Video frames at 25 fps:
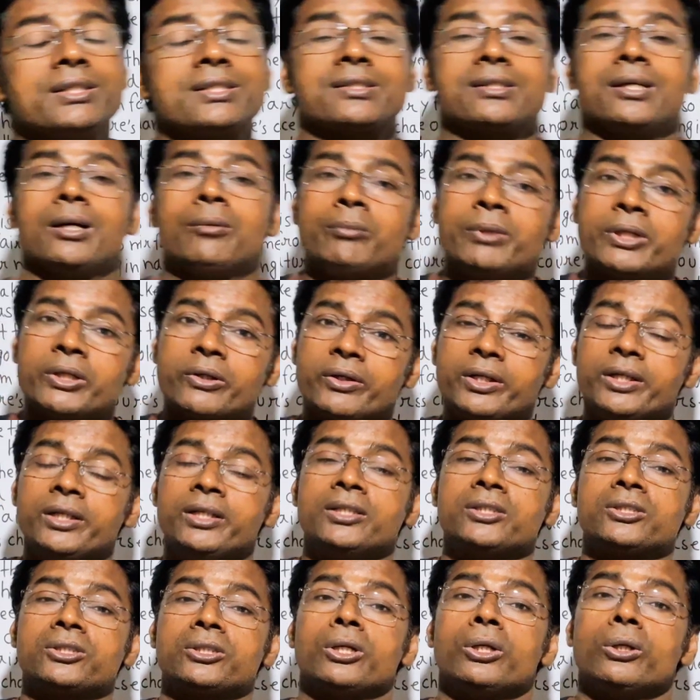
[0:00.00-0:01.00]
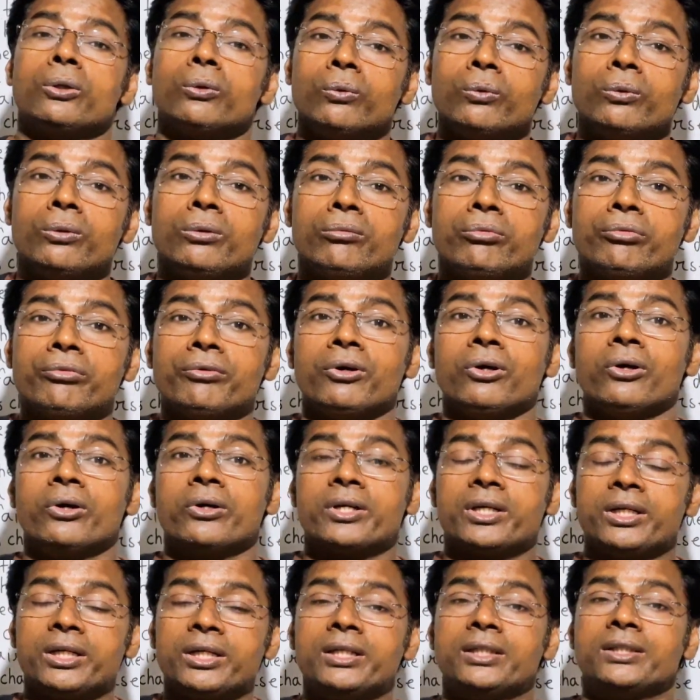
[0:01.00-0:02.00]
summer is known
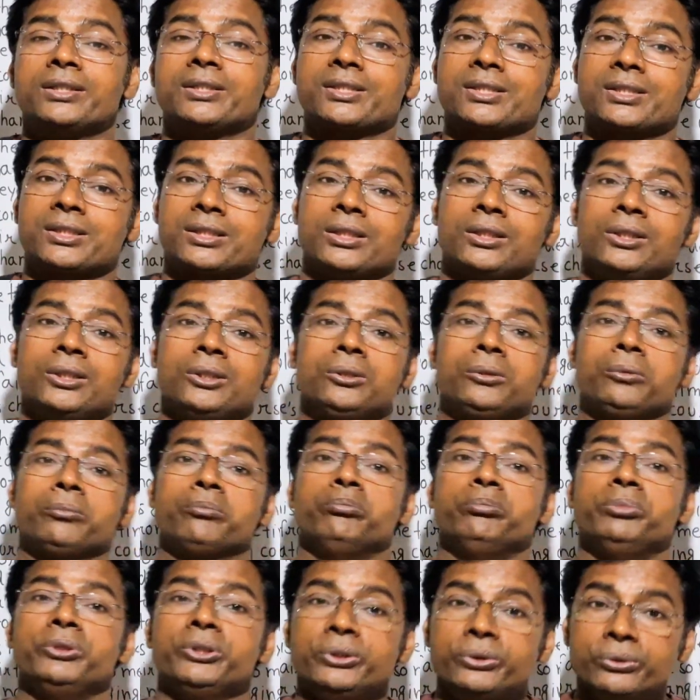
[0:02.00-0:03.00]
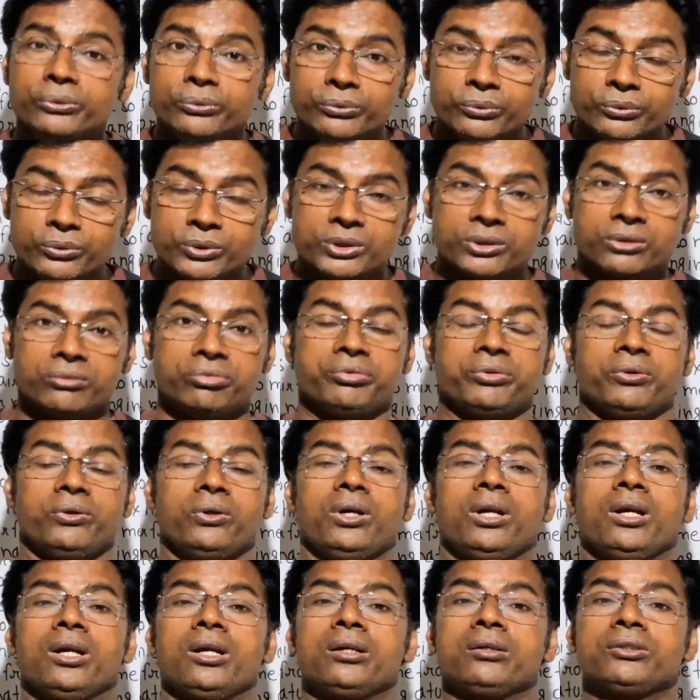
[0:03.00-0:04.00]
for its
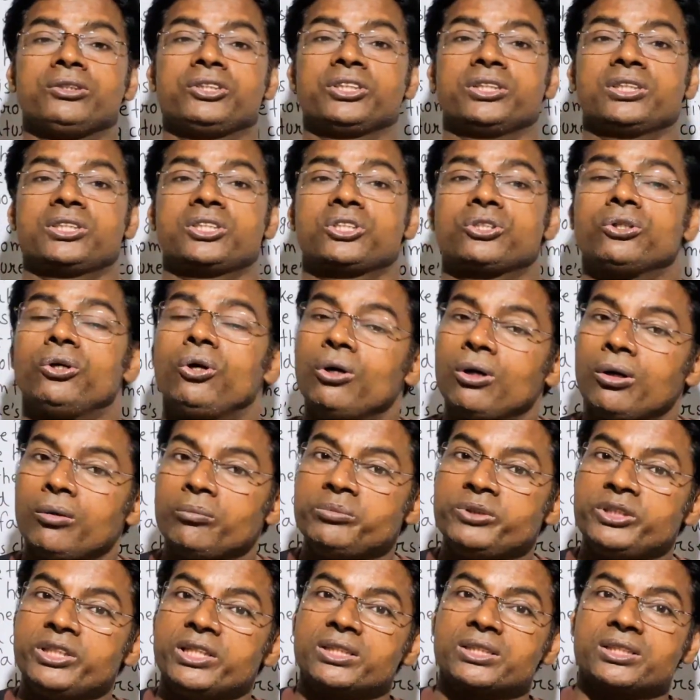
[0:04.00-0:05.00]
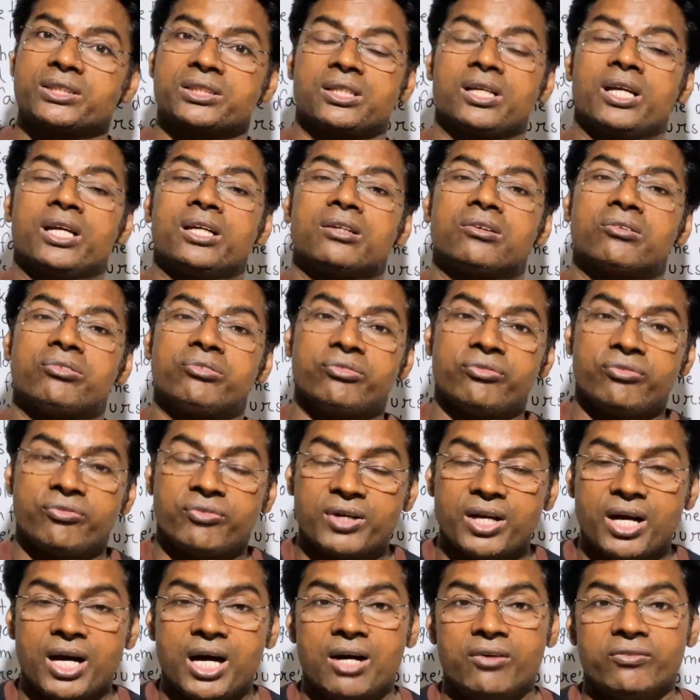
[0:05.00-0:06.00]
beautiful just objects like
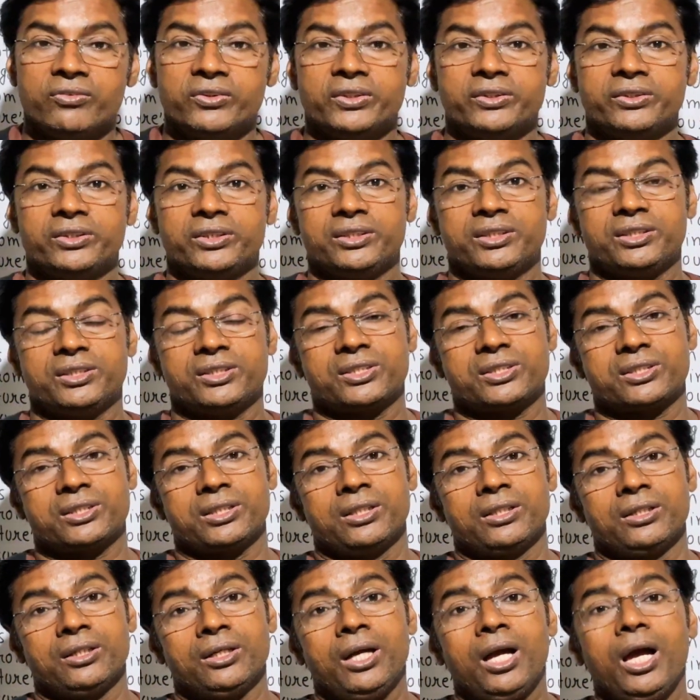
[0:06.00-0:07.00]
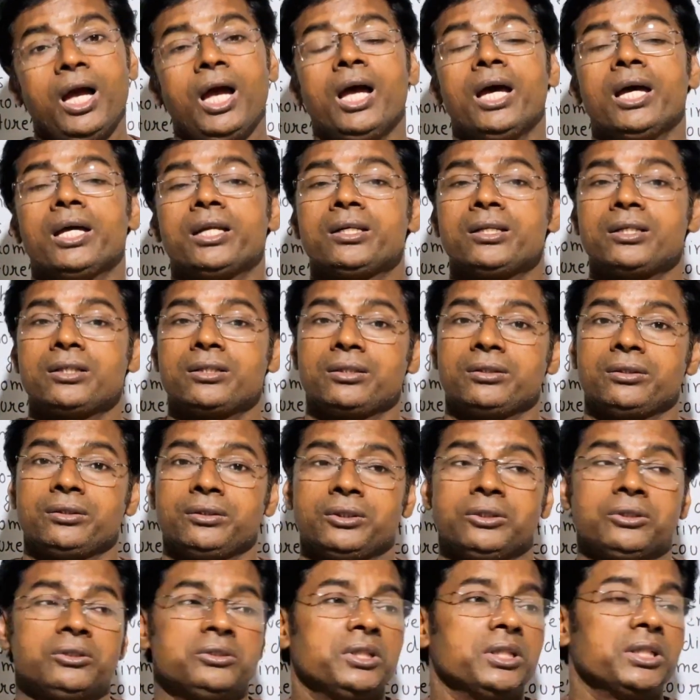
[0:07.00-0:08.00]
flowers and
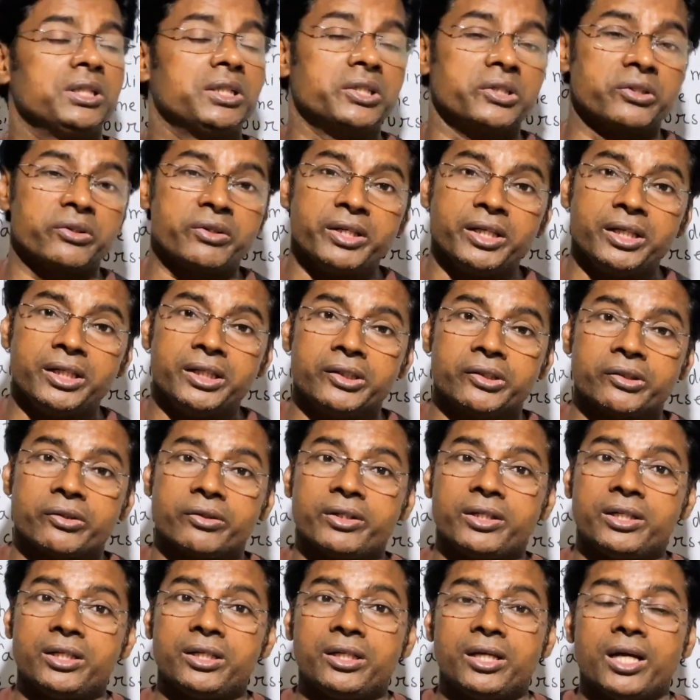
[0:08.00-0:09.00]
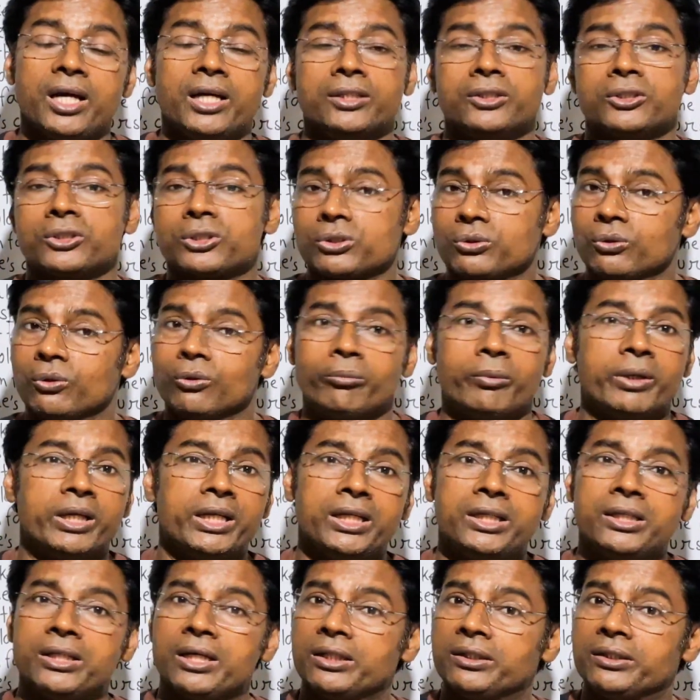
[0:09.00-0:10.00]
the greenery and so
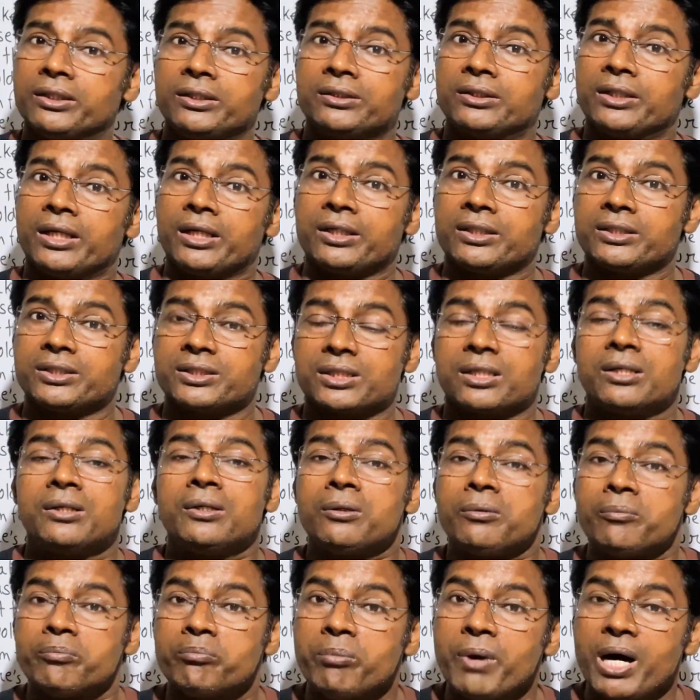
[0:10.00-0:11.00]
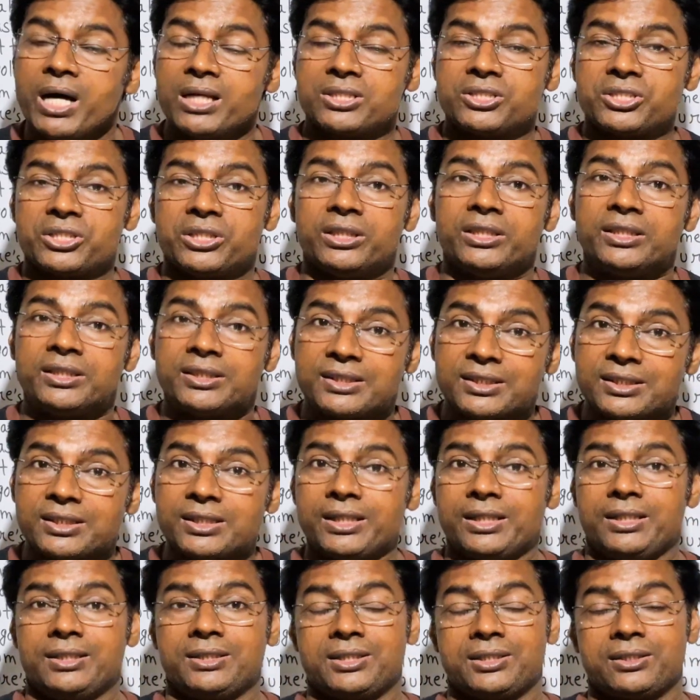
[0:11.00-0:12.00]
many other things. But he
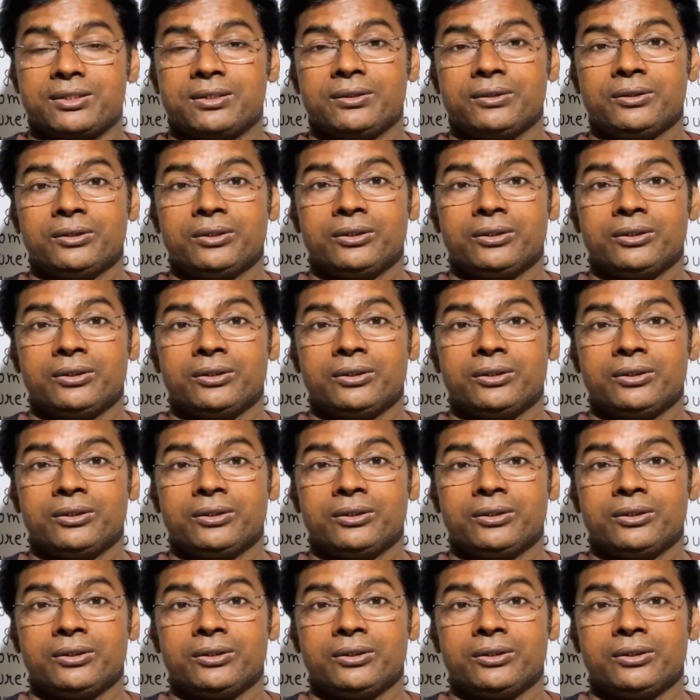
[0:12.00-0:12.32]
says,